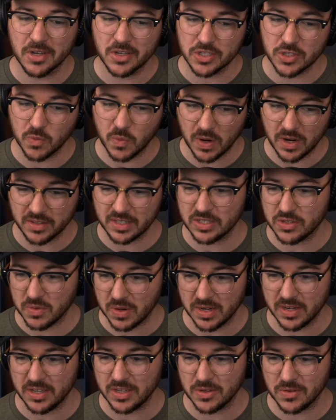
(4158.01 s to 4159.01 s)
So why aren't they
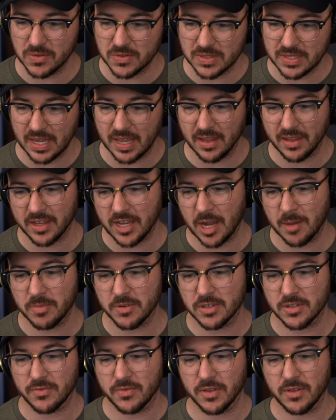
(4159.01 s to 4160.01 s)
trying to use
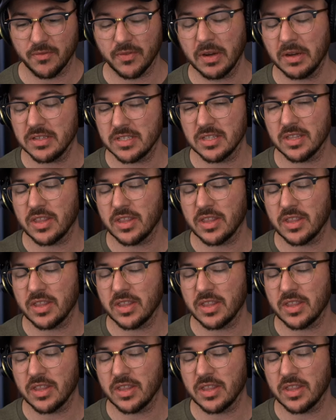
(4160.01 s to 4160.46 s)
helicopters for the fairings?